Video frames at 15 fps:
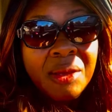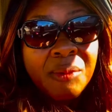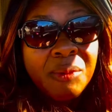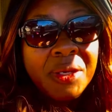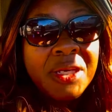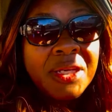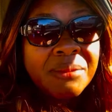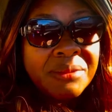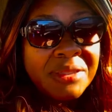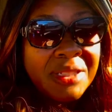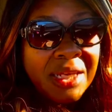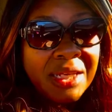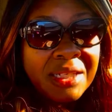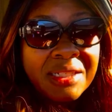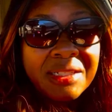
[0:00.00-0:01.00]
With him
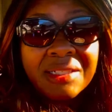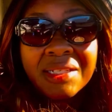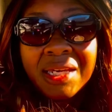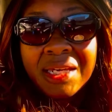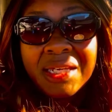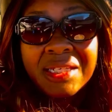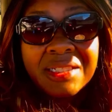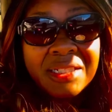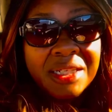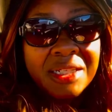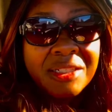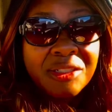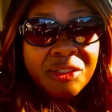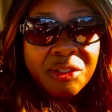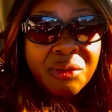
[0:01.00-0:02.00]
saying that he
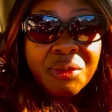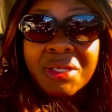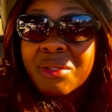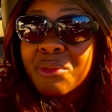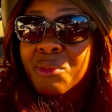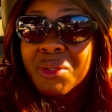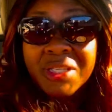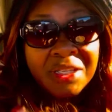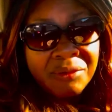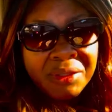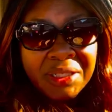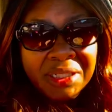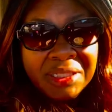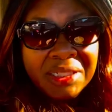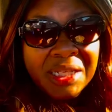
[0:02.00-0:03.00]
didn't do it when he
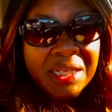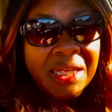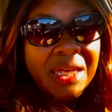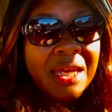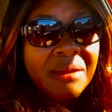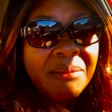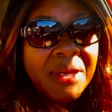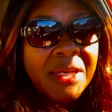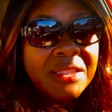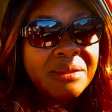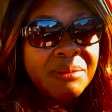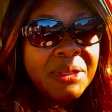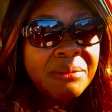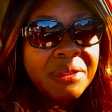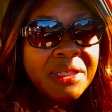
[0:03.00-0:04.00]
really did it, it makes
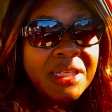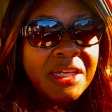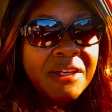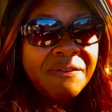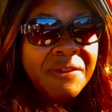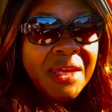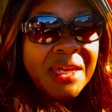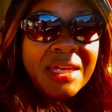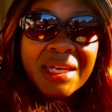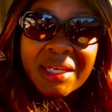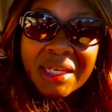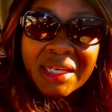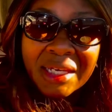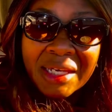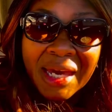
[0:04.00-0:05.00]
me believe that
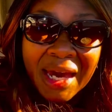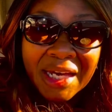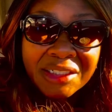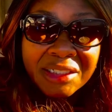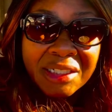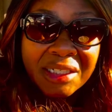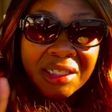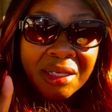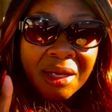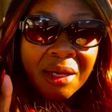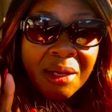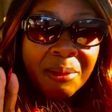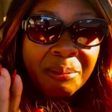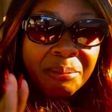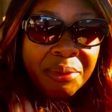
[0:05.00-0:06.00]
he actually
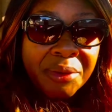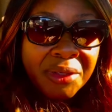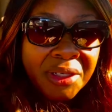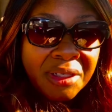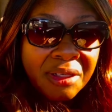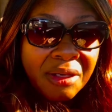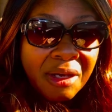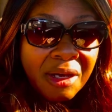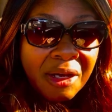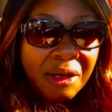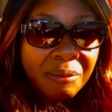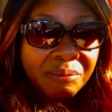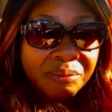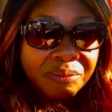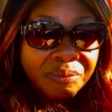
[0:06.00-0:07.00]
put
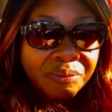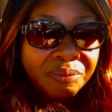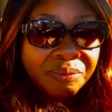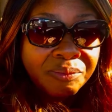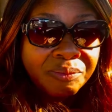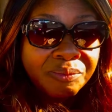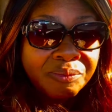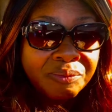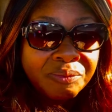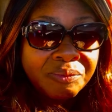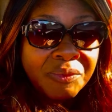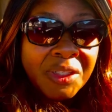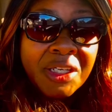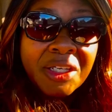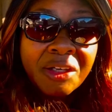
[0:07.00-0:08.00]

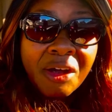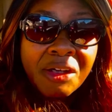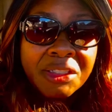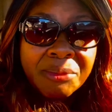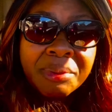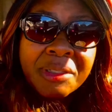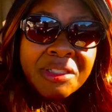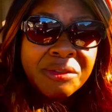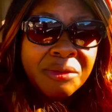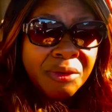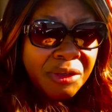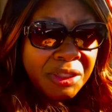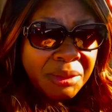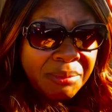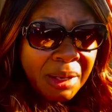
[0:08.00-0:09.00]
he called the police on
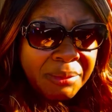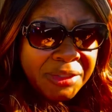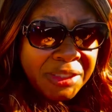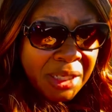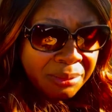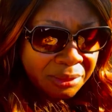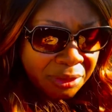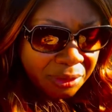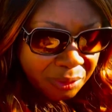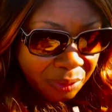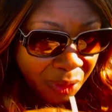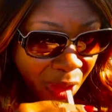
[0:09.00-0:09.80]
her at the barbershop too.